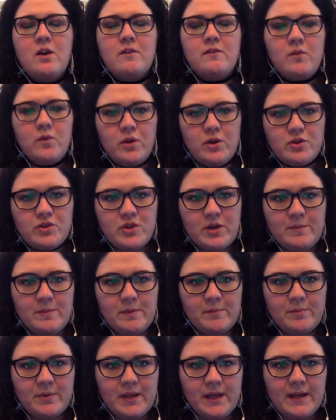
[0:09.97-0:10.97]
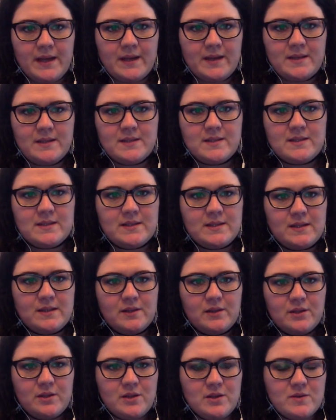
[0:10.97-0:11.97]
for your treatment plans
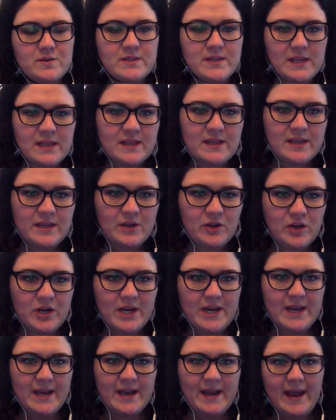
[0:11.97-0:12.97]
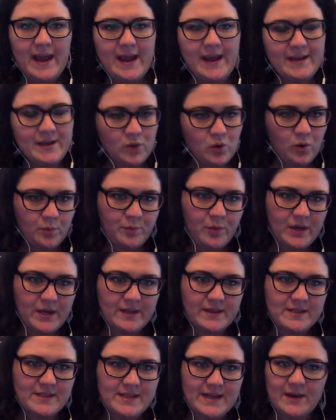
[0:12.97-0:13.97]
using theory and
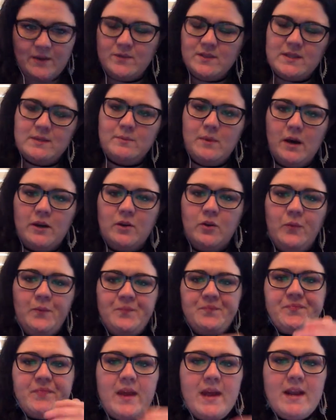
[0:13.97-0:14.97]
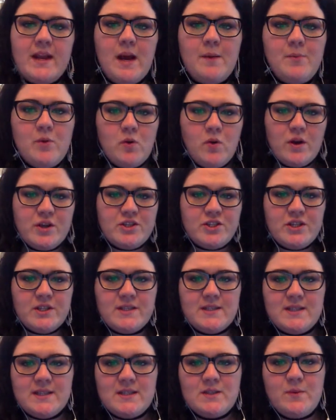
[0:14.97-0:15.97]
incorporating the Townsend model. I had a couple
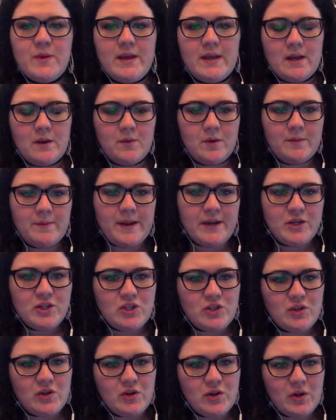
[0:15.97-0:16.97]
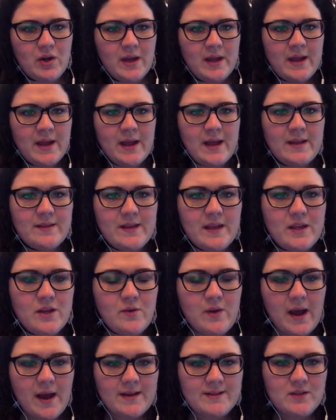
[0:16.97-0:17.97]
questions this week and I want to make sure that you
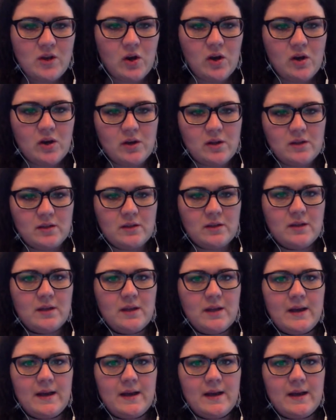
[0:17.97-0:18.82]
guys all